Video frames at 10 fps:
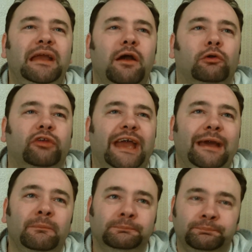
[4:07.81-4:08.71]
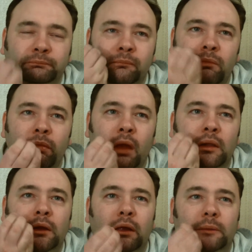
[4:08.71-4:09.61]
Big old hit.
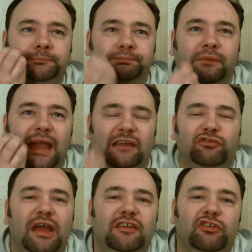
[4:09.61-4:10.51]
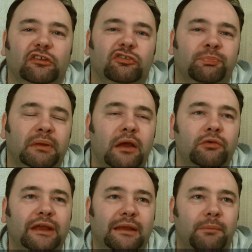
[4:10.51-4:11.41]
Getting taste
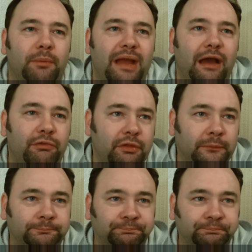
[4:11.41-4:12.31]
exploding in my mouth.